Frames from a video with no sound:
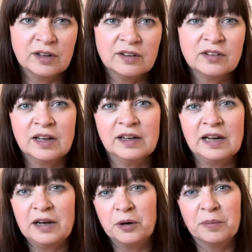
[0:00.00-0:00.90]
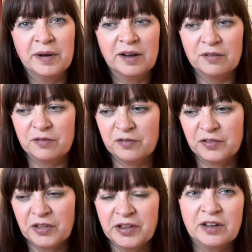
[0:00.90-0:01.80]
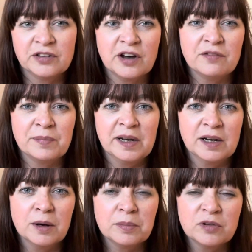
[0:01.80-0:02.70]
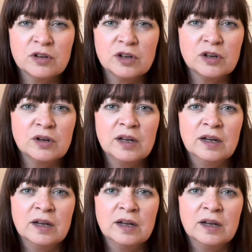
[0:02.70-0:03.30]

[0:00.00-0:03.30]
seeing a little bit of the things that I've been up to.